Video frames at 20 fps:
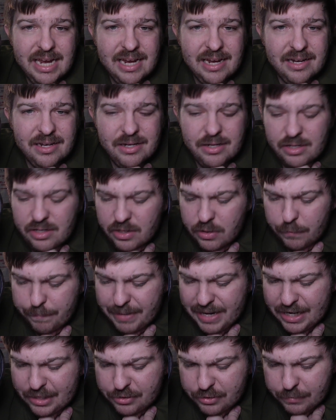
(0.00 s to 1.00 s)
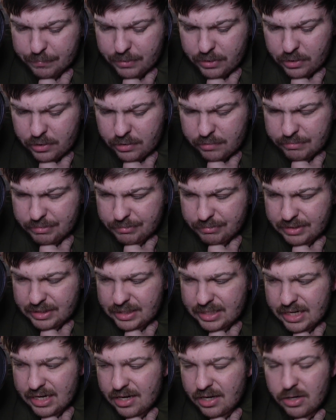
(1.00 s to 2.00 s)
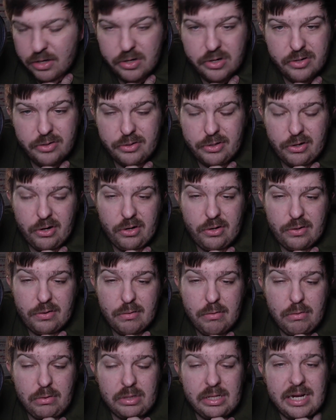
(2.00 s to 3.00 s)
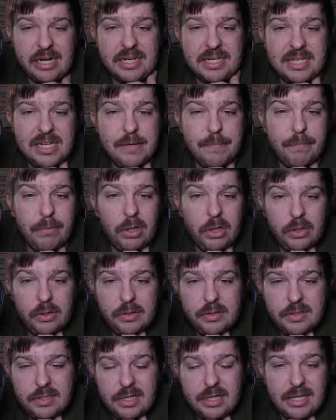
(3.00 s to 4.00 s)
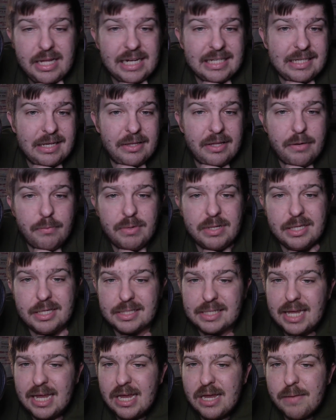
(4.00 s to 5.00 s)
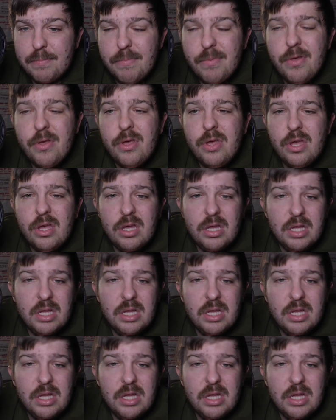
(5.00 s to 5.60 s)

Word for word: And, you know, Patrick Mahomes was saying, you know, they're going to throw a lot of deep balls and that's how they win this game.